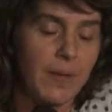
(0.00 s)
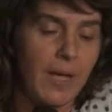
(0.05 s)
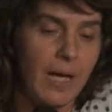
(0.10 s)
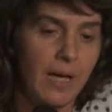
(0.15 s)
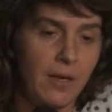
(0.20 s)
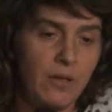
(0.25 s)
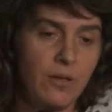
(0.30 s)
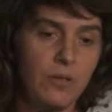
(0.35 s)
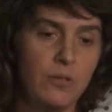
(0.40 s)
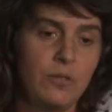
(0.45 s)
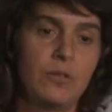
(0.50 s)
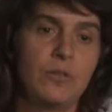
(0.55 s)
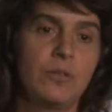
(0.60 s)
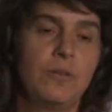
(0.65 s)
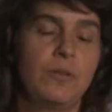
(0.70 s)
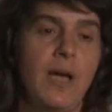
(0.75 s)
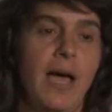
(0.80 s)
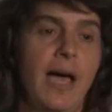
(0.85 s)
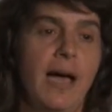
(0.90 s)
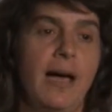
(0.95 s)
I used
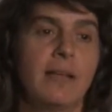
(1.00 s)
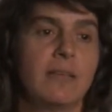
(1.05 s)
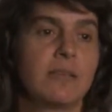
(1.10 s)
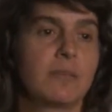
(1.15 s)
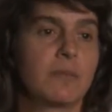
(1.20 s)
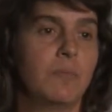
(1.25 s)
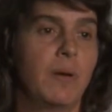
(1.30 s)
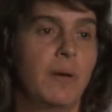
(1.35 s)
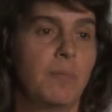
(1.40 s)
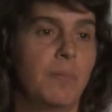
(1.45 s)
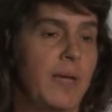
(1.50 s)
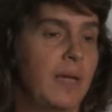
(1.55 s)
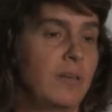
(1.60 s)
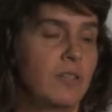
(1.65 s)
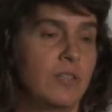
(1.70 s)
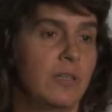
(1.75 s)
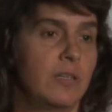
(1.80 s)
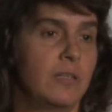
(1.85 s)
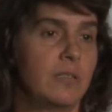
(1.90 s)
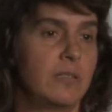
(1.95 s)
to ask my
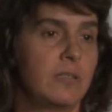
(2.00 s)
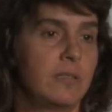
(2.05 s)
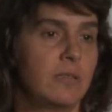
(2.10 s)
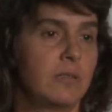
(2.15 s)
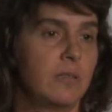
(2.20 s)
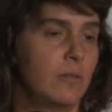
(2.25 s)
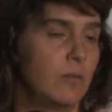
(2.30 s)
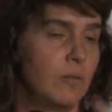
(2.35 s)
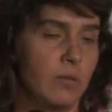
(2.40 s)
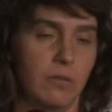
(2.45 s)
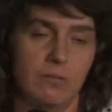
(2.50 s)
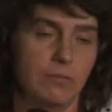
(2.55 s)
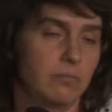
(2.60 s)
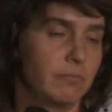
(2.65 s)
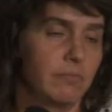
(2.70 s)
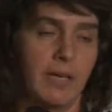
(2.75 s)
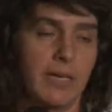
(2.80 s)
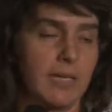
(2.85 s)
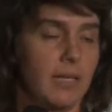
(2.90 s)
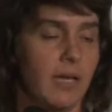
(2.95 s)
patients or
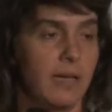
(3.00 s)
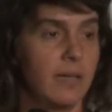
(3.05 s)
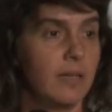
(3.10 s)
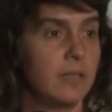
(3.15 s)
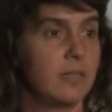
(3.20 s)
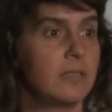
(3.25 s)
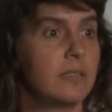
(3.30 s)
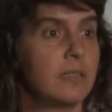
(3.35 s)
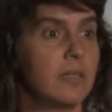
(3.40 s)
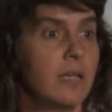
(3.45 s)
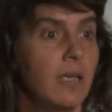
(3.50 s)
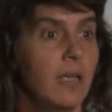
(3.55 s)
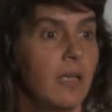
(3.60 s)
my clients,